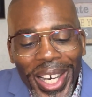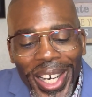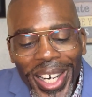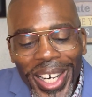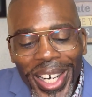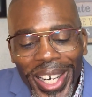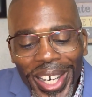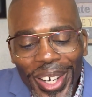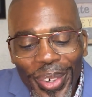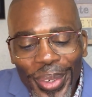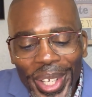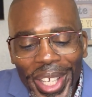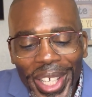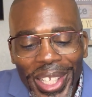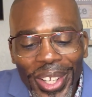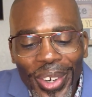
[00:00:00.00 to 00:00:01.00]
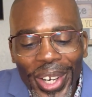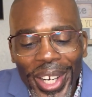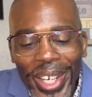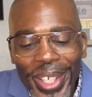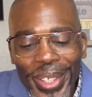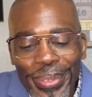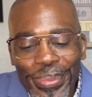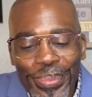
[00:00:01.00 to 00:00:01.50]
Oh, man, Lord.
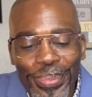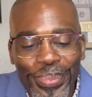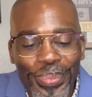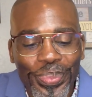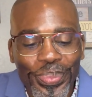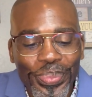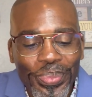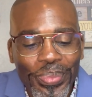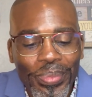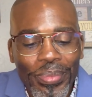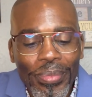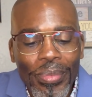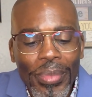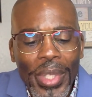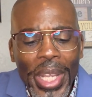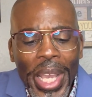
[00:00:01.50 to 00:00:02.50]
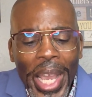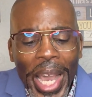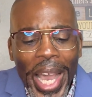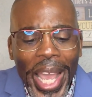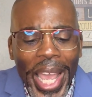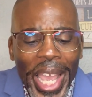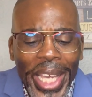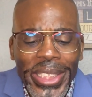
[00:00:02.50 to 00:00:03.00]

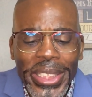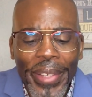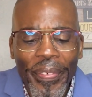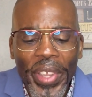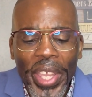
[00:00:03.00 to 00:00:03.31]
I asked if